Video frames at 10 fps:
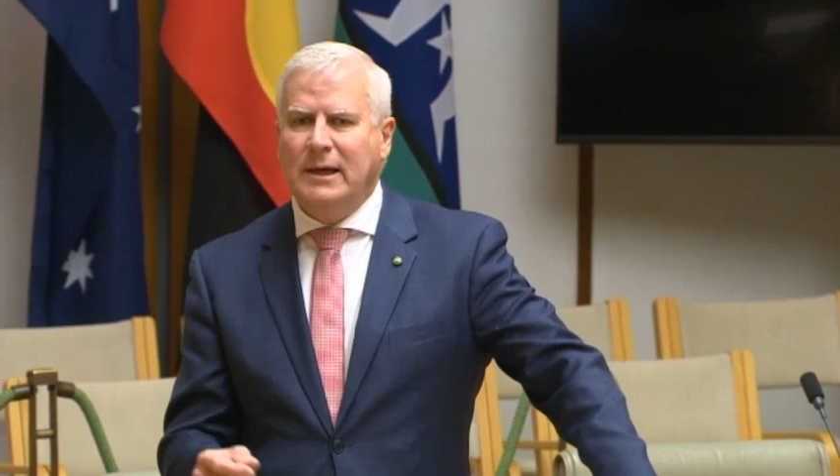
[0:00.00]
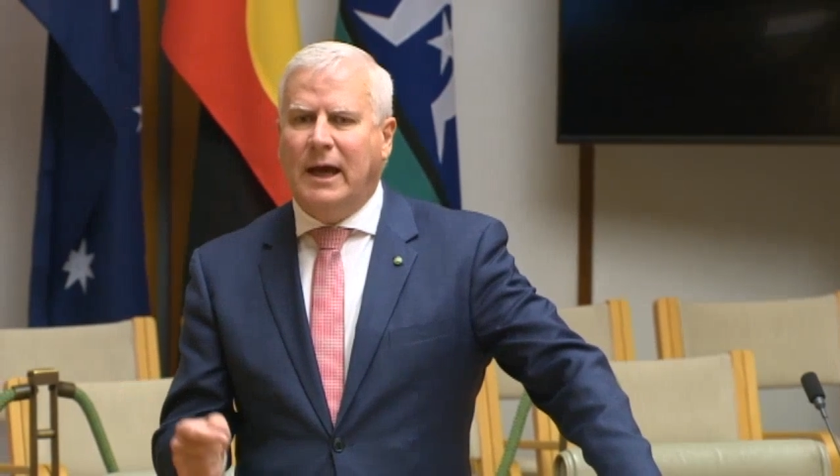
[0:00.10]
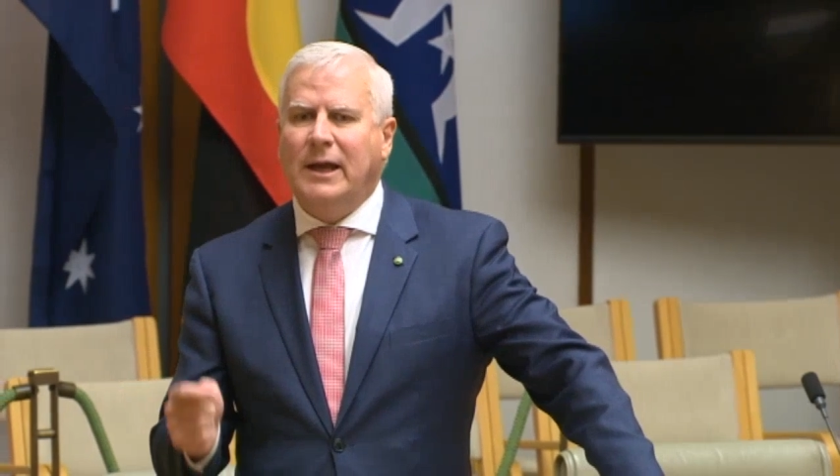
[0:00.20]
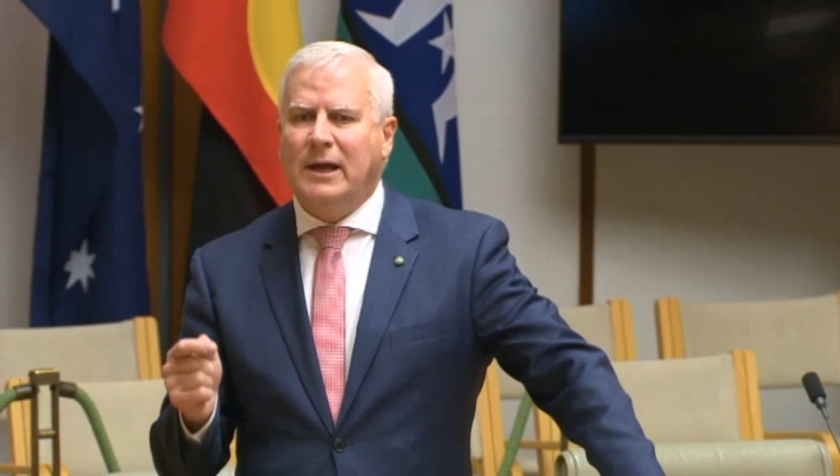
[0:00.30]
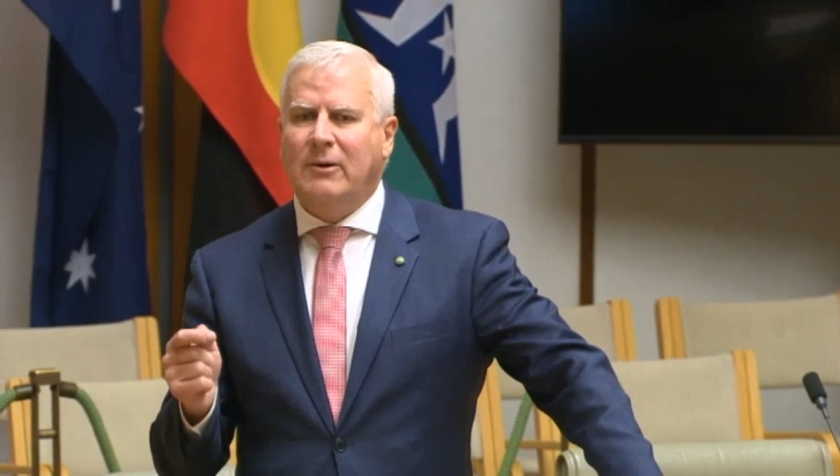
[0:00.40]

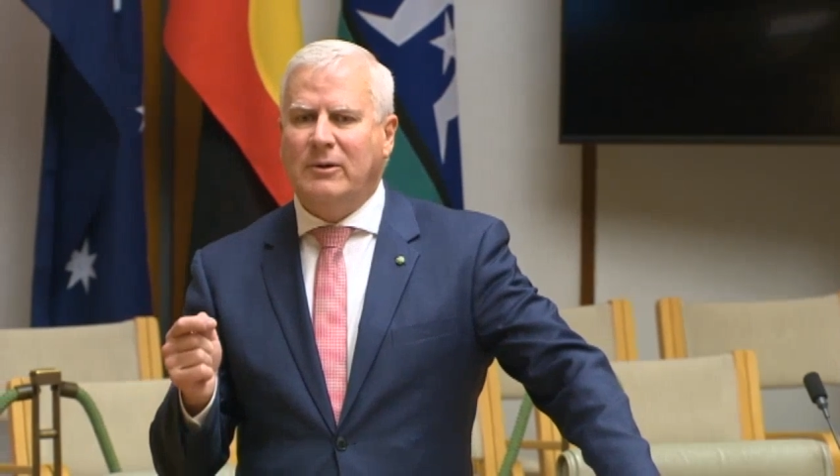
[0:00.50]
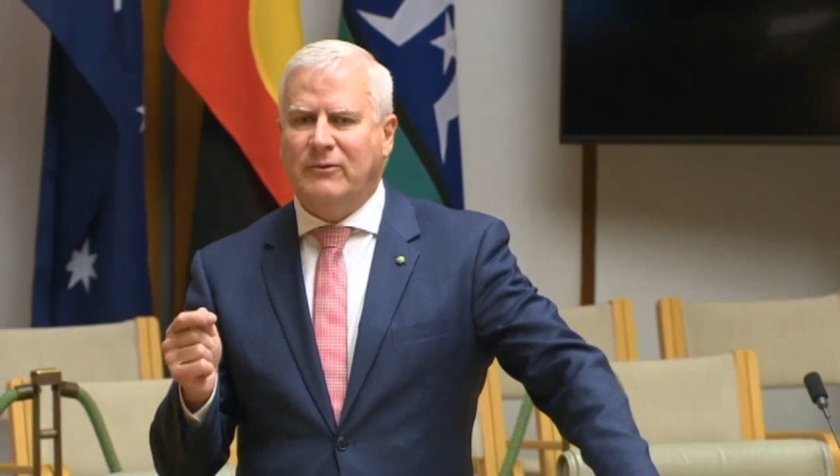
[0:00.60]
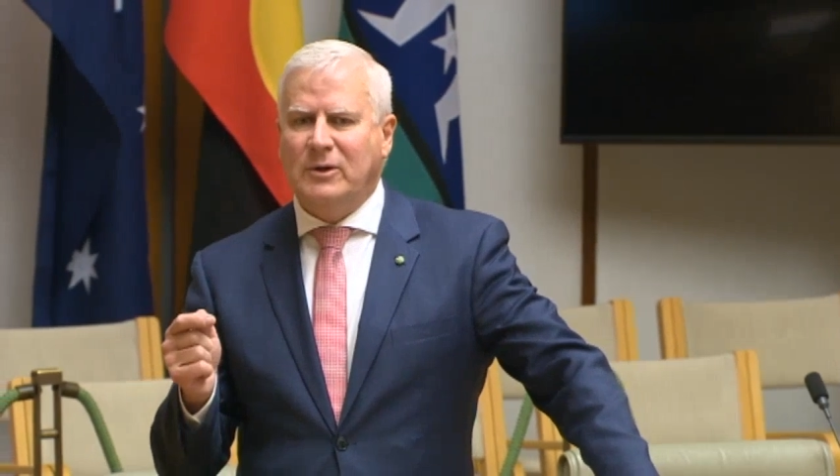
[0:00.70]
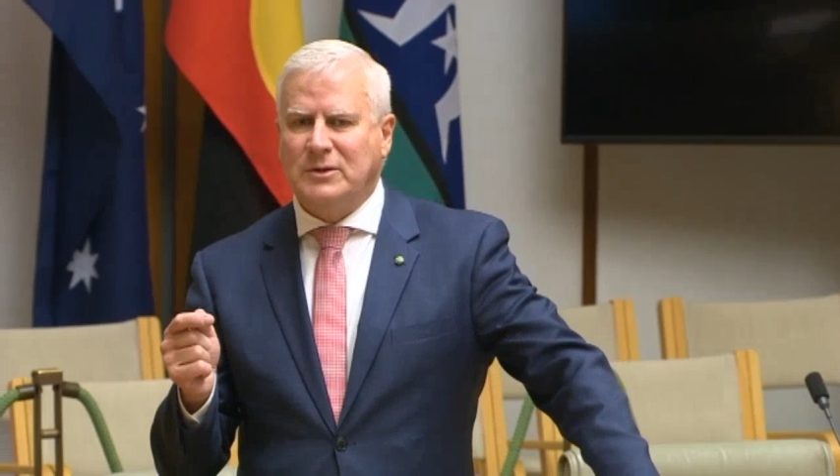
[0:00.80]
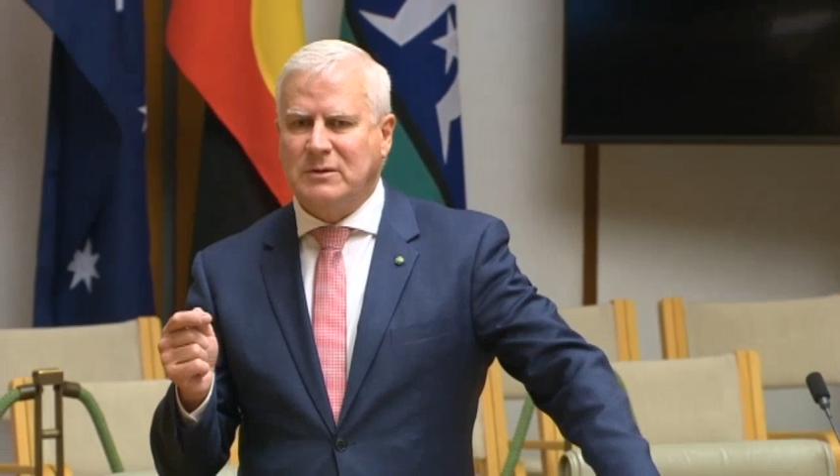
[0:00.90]
And no one
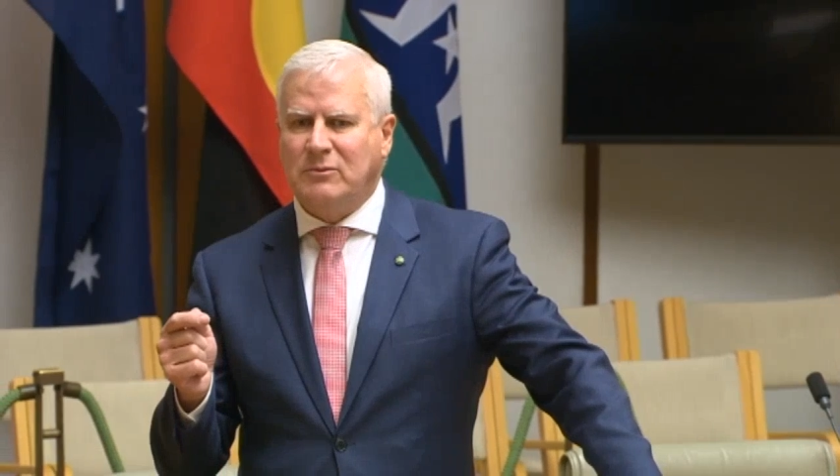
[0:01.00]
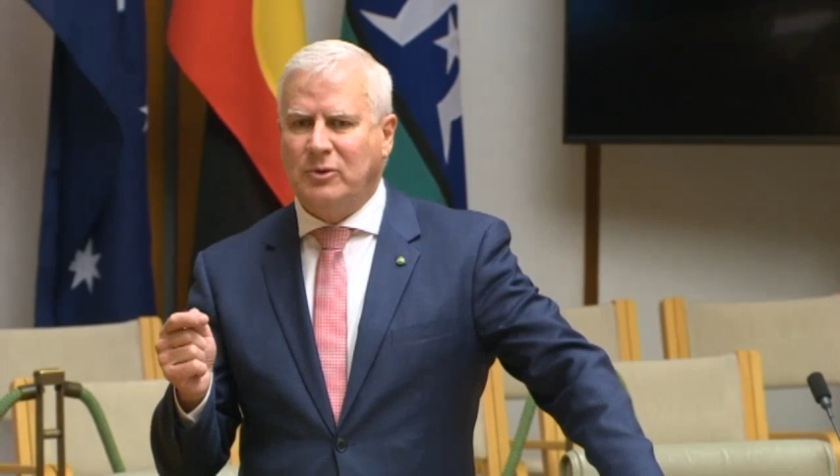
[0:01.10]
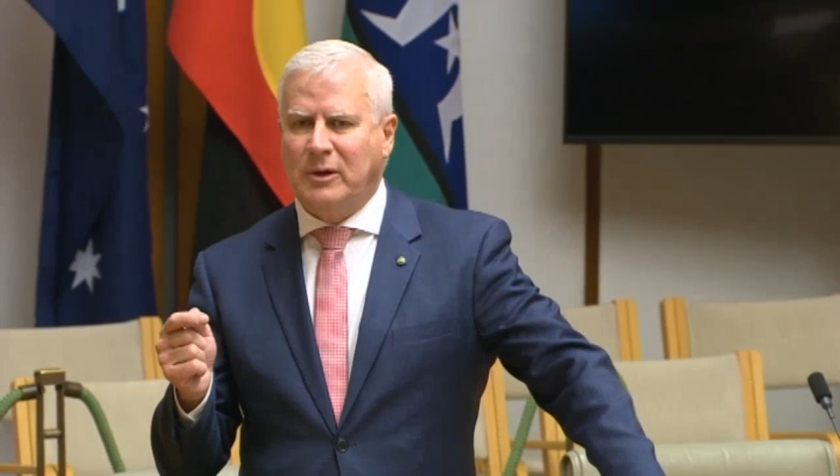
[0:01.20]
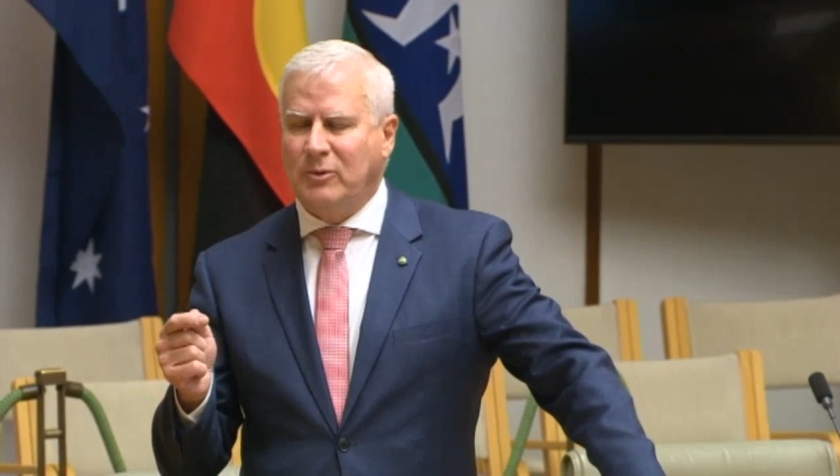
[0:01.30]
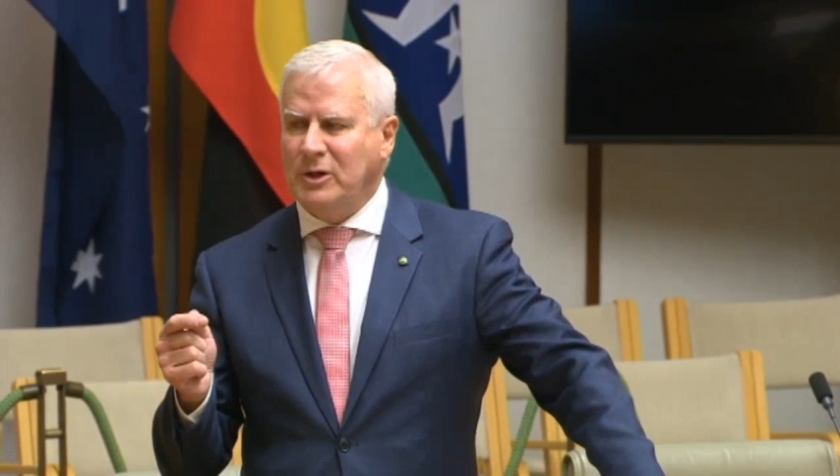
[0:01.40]
feels it
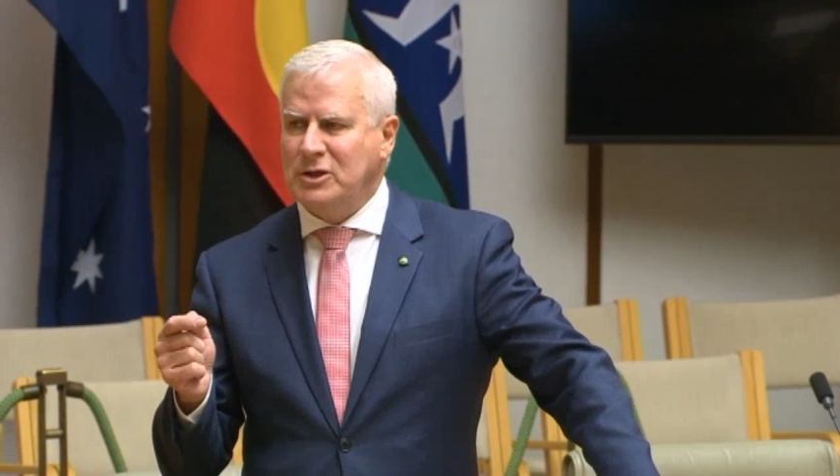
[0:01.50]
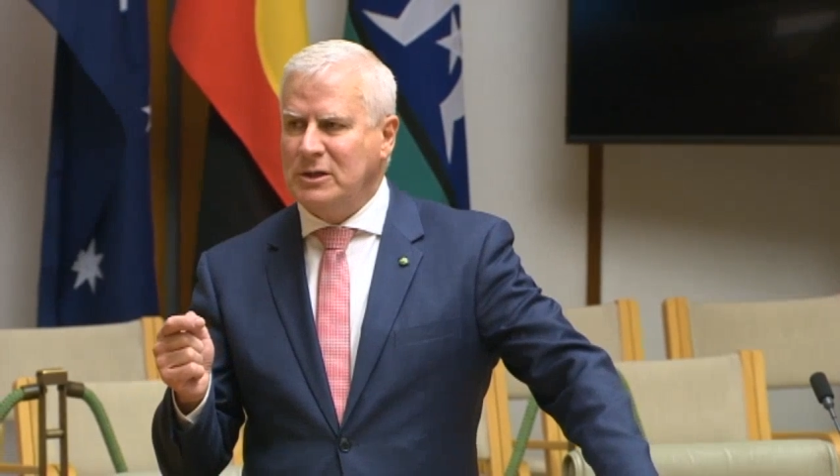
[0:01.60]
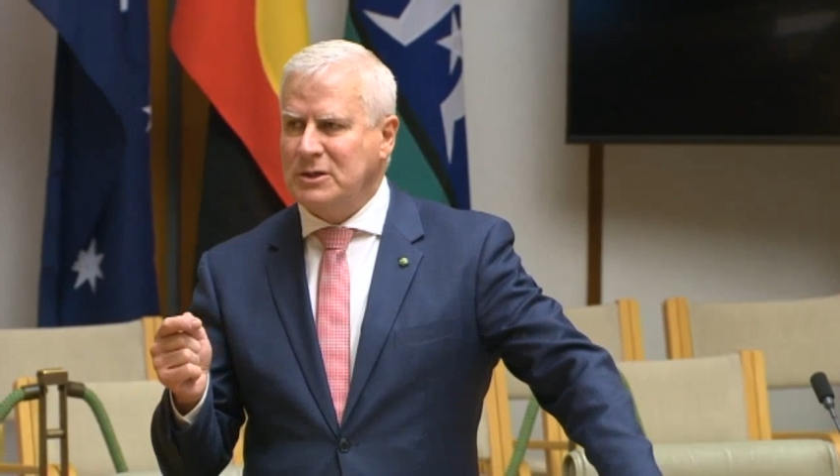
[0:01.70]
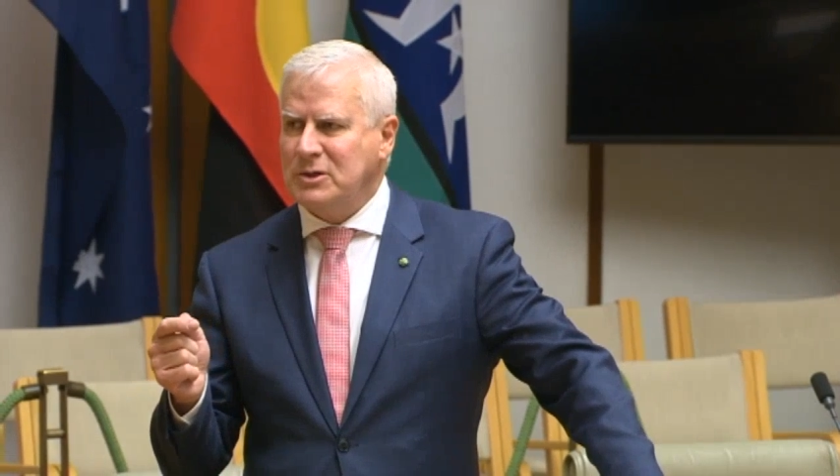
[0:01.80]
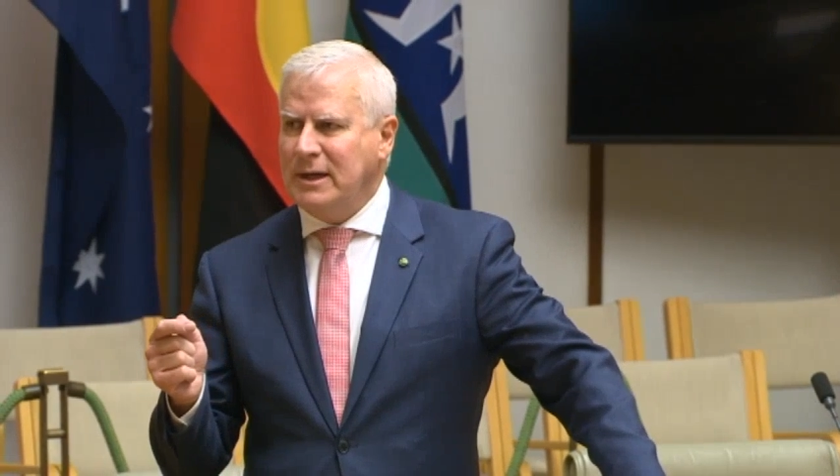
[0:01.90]
more in regional
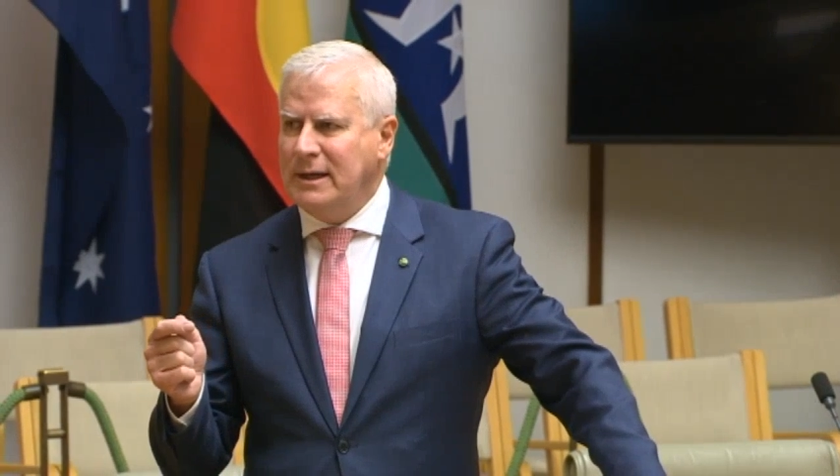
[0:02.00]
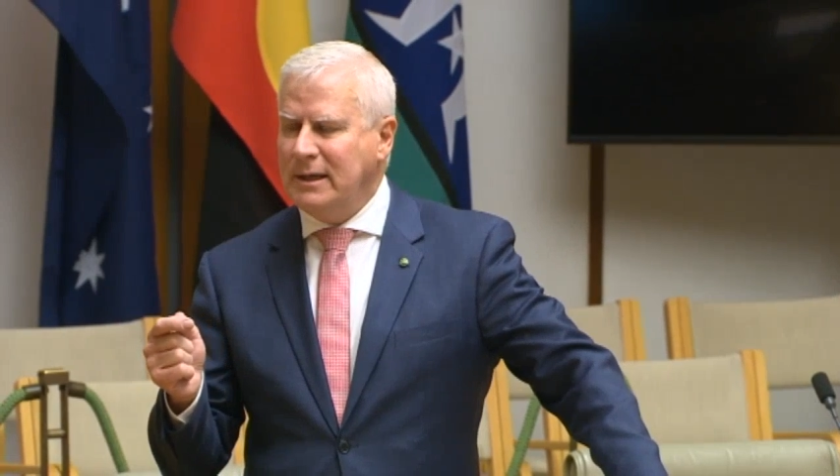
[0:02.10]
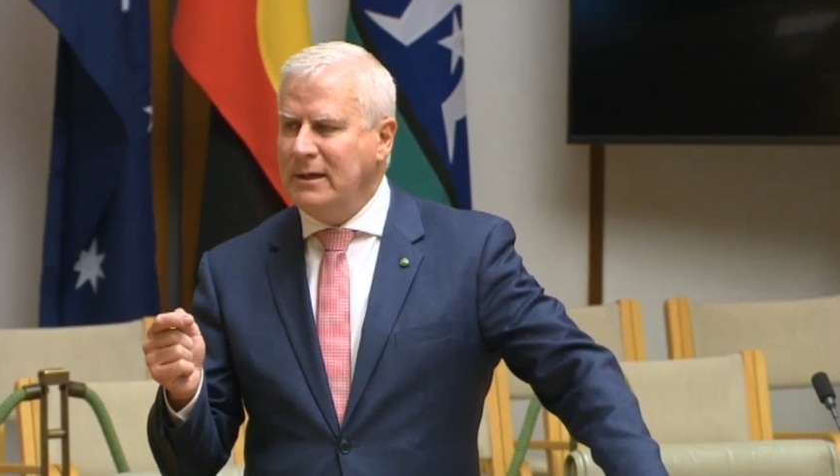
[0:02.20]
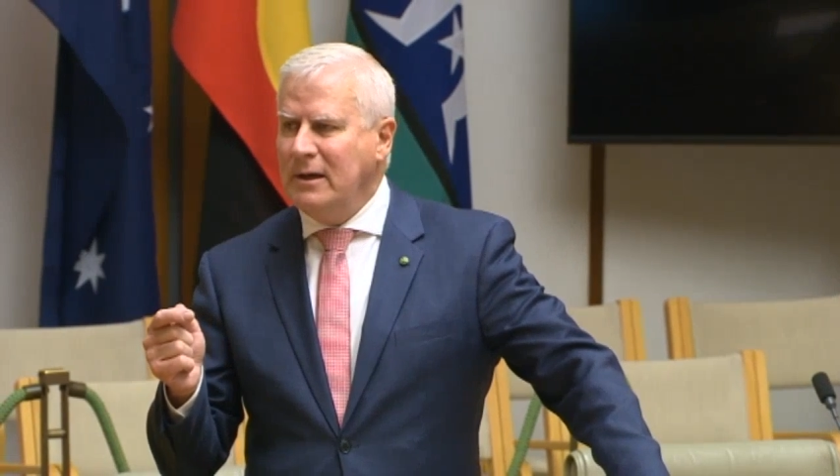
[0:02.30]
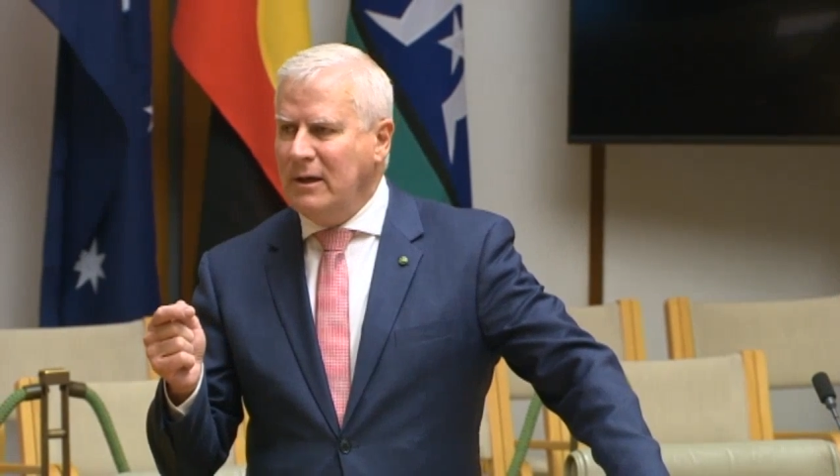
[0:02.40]
Australia